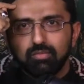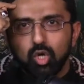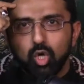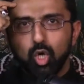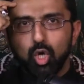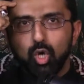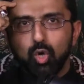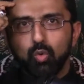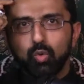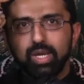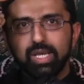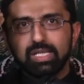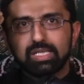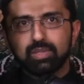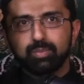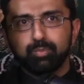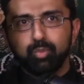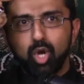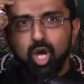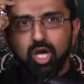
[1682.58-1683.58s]

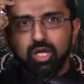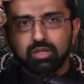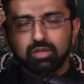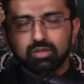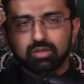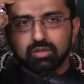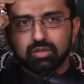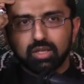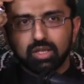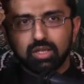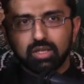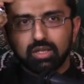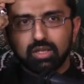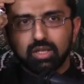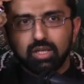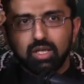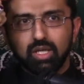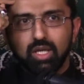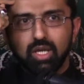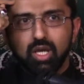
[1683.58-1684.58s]
always pondering,
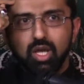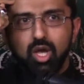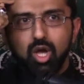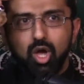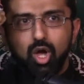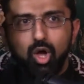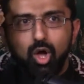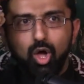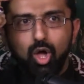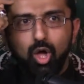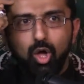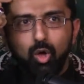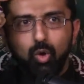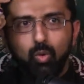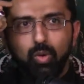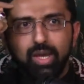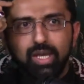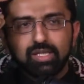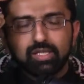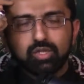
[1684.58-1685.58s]

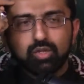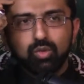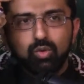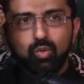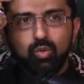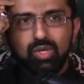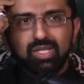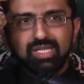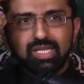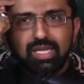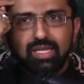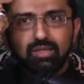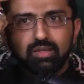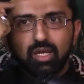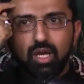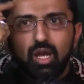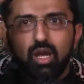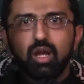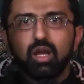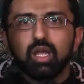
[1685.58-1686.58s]
always using
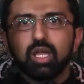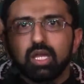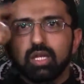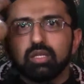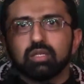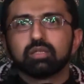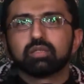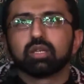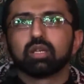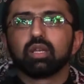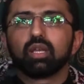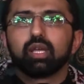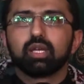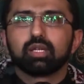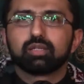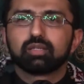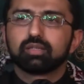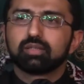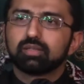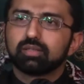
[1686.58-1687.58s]
their
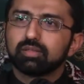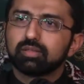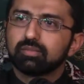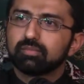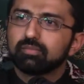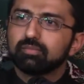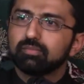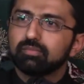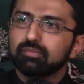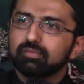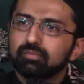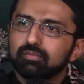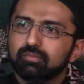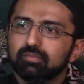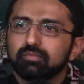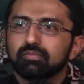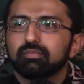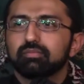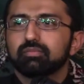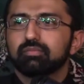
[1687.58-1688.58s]
intellect.
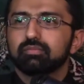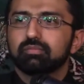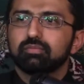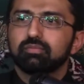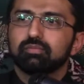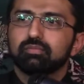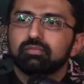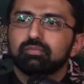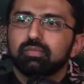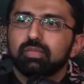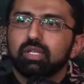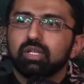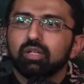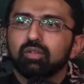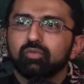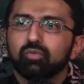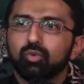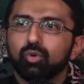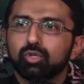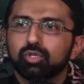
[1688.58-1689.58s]
And
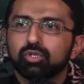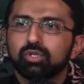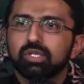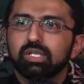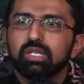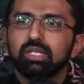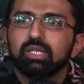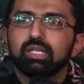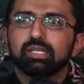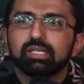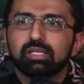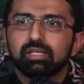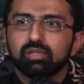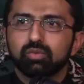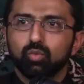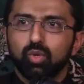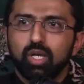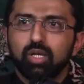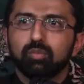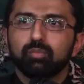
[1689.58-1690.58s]
unfortunately, this
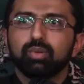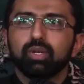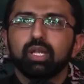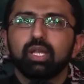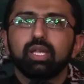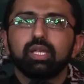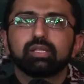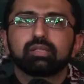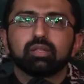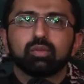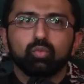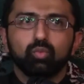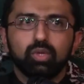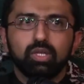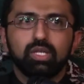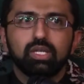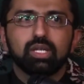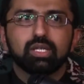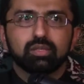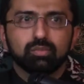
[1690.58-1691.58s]
is one place that
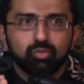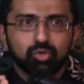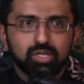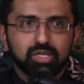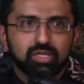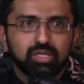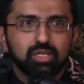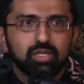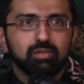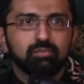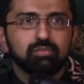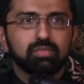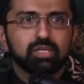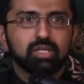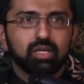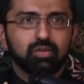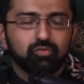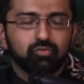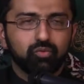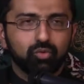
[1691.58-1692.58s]
we as Muslims
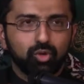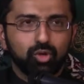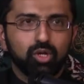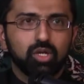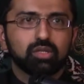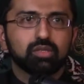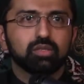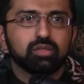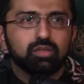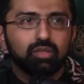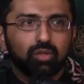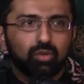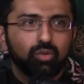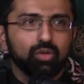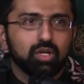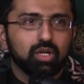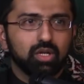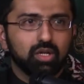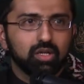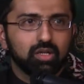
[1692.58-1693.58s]
have forgotten the
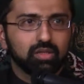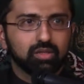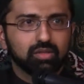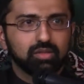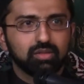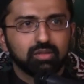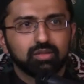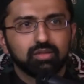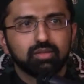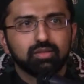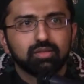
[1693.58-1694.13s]
Quran.